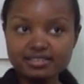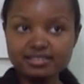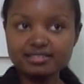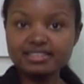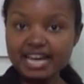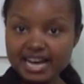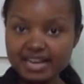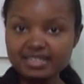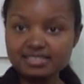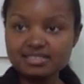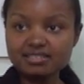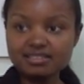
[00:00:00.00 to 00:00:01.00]

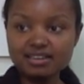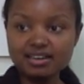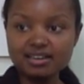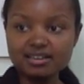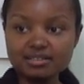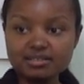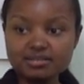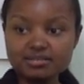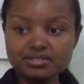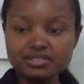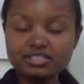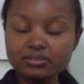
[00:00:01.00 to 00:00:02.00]
that,
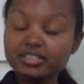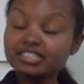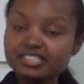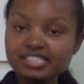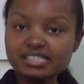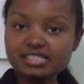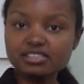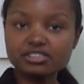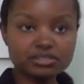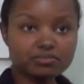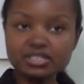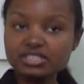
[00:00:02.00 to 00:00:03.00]
in order to see
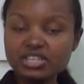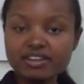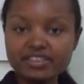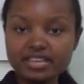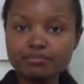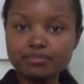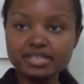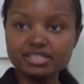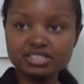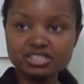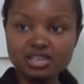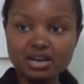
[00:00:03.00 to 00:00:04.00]
human trafficking
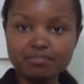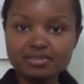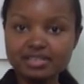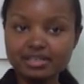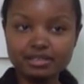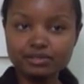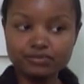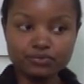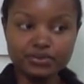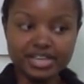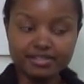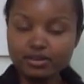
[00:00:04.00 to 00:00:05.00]
being stopped. Then if
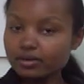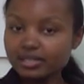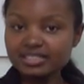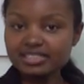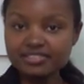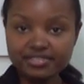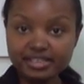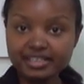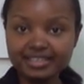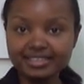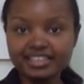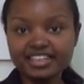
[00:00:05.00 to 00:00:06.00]
we are already
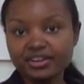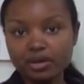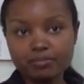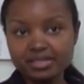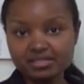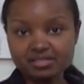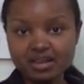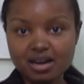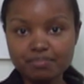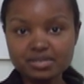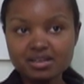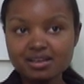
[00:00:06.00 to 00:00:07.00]
thinking it cannot be
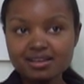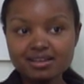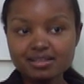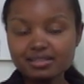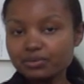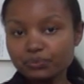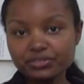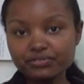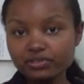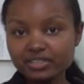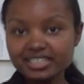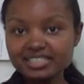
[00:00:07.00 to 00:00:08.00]
stopped, then
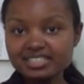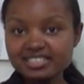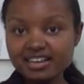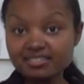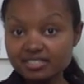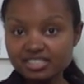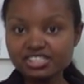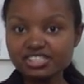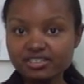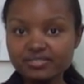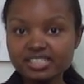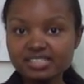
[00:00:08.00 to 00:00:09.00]
we've already done
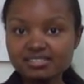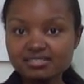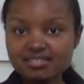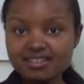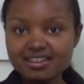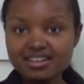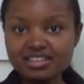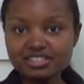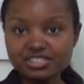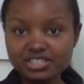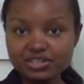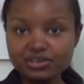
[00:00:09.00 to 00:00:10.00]
disservice.
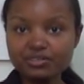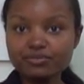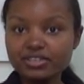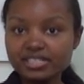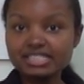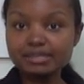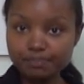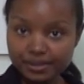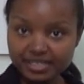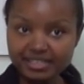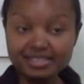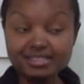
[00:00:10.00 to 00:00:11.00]
And so if we
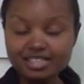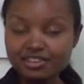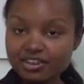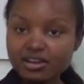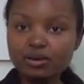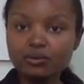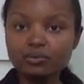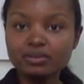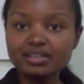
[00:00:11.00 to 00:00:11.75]
speak and say, no,